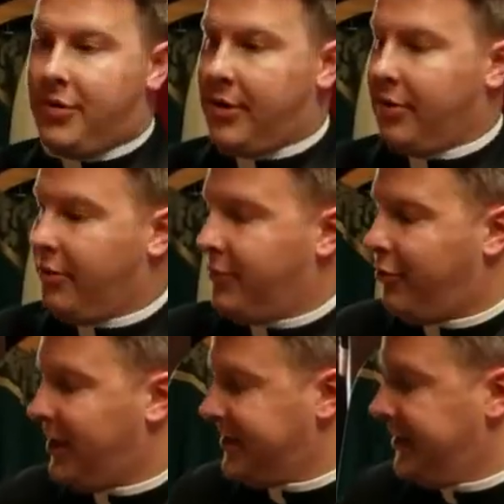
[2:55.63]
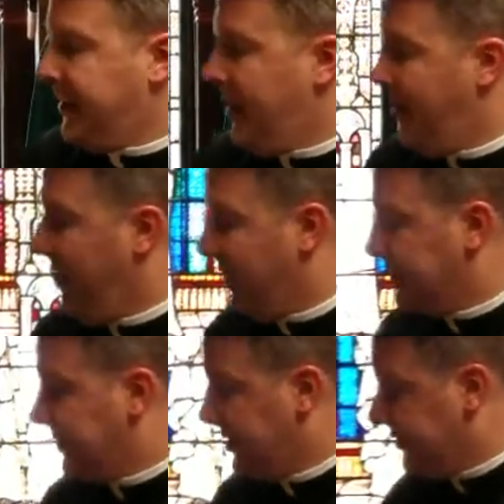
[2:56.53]
our Lord present
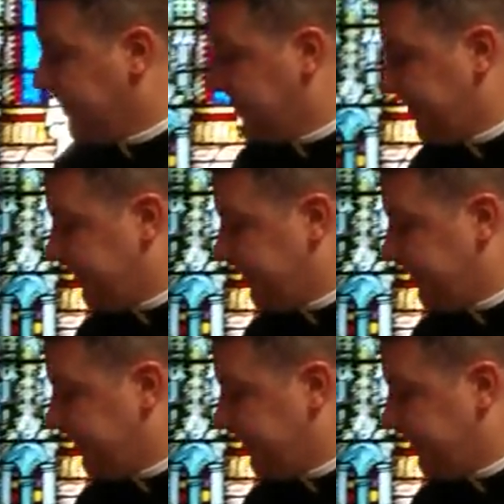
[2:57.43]
amongst us.